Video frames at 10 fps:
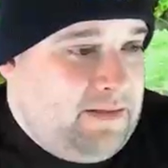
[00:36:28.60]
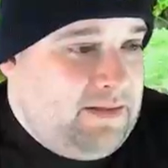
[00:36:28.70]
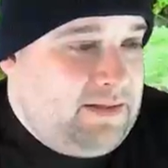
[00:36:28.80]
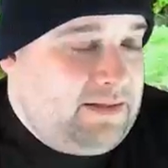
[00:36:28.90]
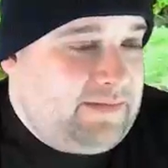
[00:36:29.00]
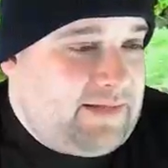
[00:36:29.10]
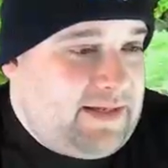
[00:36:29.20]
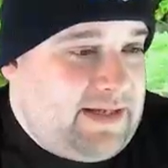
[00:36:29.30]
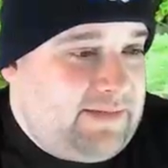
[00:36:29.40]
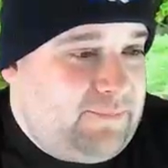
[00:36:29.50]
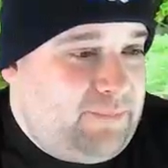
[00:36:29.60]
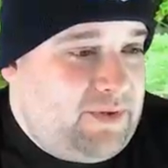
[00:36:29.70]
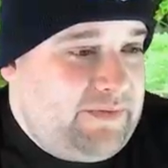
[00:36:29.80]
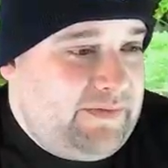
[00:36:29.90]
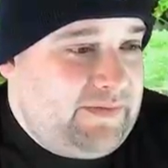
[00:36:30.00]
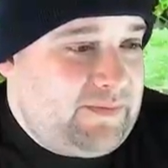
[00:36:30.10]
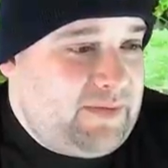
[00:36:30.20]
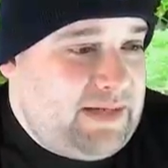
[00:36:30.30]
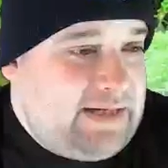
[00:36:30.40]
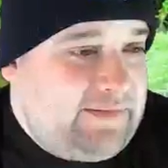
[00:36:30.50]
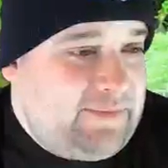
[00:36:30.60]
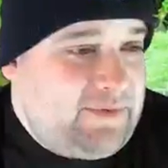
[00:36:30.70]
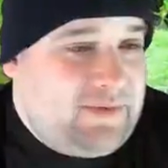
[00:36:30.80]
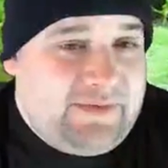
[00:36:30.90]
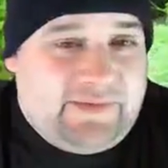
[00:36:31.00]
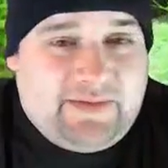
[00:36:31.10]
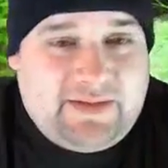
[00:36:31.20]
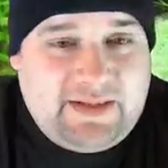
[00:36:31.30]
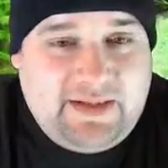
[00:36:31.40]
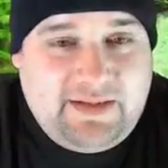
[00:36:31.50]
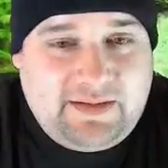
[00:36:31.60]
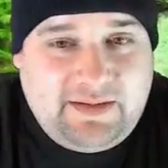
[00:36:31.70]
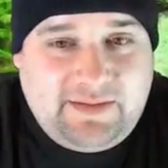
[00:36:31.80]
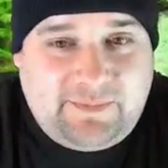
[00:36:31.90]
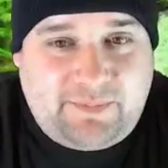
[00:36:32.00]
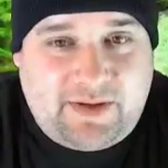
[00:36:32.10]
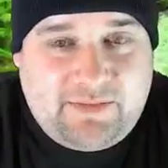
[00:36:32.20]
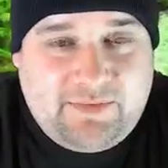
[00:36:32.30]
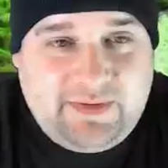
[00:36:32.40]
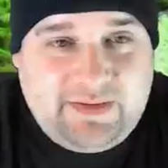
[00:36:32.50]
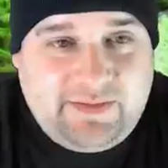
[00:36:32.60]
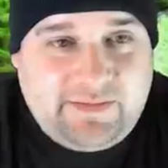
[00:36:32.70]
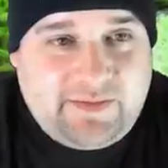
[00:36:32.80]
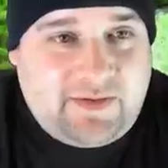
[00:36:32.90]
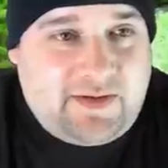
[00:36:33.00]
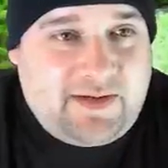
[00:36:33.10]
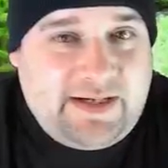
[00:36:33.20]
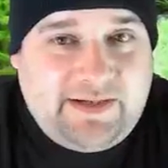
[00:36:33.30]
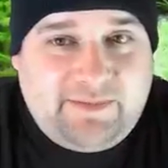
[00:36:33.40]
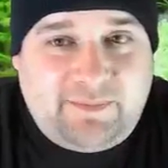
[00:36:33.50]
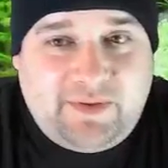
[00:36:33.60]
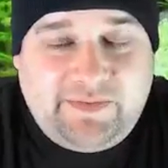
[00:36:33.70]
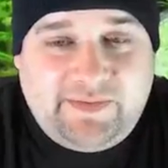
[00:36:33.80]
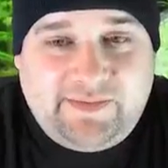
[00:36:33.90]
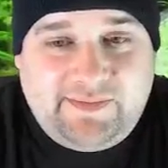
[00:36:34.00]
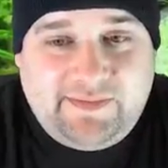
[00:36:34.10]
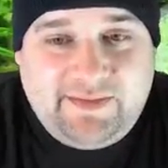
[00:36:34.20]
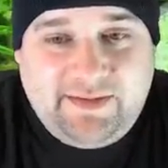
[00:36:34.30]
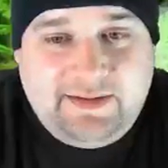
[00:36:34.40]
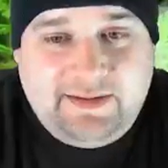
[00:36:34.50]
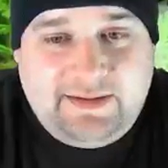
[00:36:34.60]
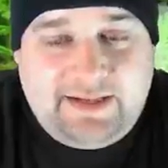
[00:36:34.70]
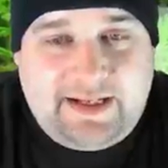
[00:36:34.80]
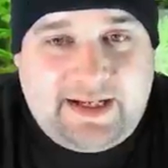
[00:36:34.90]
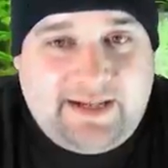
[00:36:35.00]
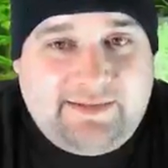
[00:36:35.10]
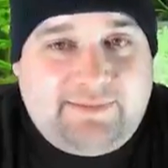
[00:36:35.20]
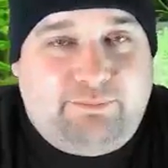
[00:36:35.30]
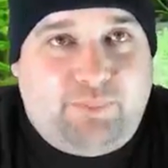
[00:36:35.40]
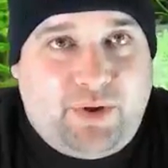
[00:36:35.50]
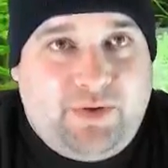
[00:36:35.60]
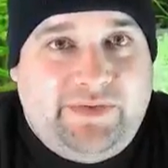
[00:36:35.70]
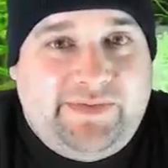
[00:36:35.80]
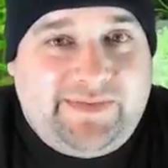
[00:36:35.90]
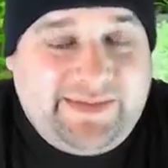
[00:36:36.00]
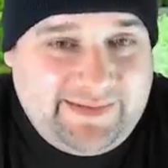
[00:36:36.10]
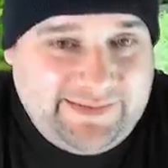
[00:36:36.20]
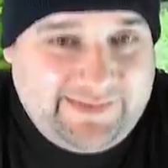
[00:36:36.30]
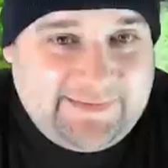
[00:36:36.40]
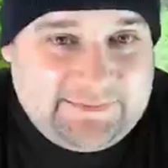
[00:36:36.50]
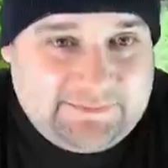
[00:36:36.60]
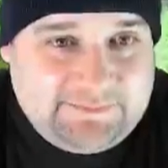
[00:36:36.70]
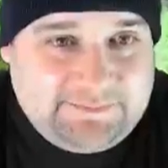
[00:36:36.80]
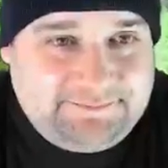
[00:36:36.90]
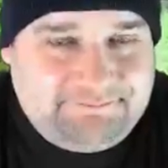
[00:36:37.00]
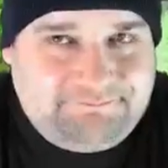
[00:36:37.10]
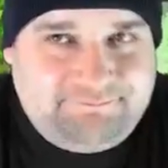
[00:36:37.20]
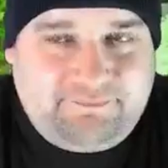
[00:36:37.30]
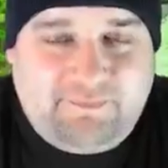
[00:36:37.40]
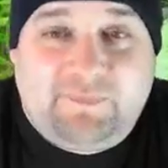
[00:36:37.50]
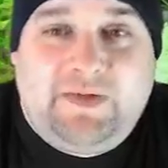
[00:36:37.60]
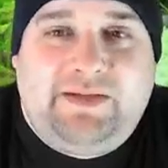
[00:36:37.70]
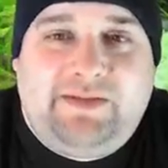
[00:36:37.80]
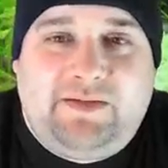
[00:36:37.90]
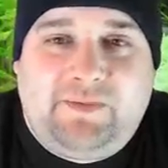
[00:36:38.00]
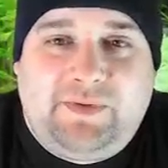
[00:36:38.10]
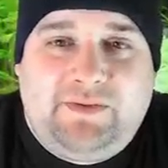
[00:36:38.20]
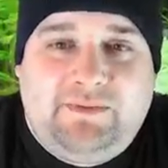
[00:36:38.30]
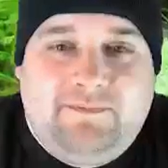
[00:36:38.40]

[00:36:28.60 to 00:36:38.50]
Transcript: Is that Hasbrosis or Aspidoris in the tank? It's probably, so there are Hasbroses. That sounds weird.